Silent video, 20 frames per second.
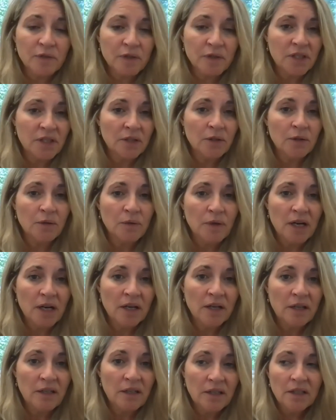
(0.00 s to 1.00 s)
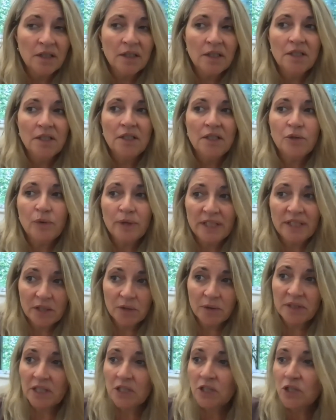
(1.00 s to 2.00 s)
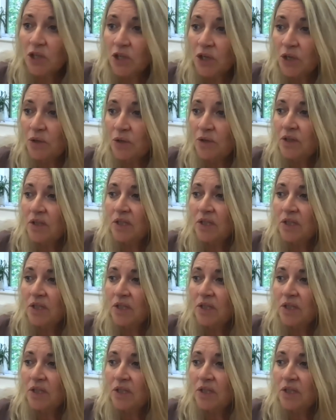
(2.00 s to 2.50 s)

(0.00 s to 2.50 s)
to 2022.